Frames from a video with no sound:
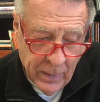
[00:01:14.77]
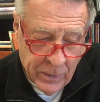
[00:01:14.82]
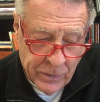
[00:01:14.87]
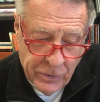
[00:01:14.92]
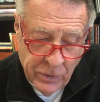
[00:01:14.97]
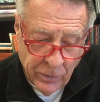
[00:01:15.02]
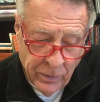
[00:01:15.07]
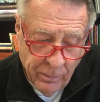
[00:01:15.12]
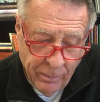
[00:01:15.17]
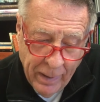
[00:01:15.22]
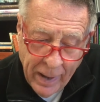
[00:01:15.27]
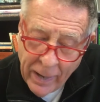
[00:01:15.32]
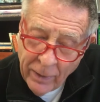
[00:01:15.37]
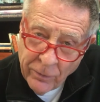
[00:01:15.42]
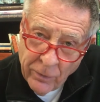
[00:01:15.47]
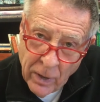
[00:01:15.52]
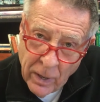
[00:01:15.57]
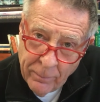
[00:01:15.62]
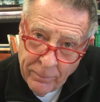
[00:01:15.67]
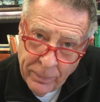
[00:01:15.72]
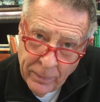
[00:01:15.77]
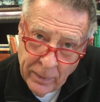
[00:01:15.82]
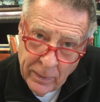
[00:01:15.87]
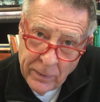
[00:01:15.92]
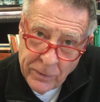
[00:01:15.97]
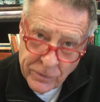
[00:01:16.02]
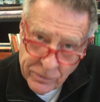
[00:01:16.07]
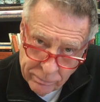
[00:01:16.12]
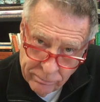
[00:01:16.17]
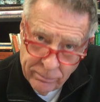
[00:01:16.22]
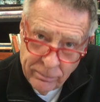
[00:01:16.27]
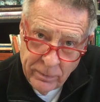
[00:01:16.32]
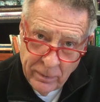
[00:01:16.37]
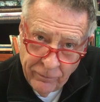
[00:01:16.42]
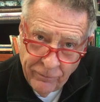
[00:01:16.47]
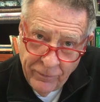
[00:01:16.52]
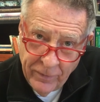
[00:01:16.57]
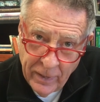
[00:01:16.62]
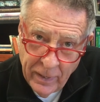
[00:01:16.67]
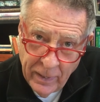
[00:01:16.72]
So the backdrop is
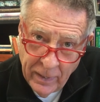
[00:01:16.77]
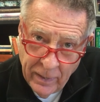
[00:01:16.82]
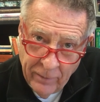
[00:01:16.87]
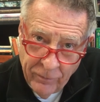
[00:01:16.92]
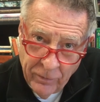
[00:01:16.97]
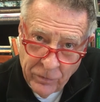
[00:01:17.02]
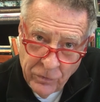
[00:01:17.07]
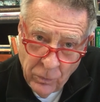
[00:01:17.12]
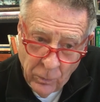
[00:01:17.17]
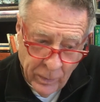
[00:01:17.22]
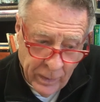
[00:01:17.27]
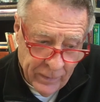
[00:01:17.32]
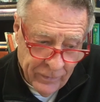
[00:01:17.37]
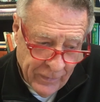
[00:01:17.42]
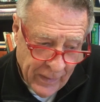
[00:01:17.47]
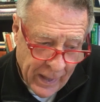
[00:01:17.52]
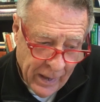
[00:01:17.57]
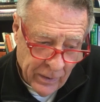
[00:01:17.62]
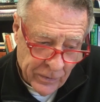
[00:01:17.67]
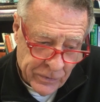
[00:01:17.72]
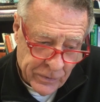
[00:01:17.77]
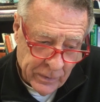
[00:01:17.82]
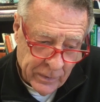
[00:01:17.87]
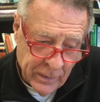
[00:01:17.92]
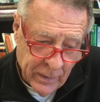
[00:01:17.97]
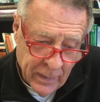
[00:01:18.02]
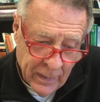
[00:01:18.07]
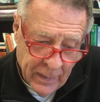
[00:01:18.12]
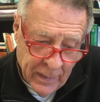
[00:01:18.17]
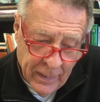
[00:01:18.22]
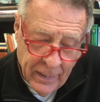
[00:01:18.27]
the feeding of the 20,000.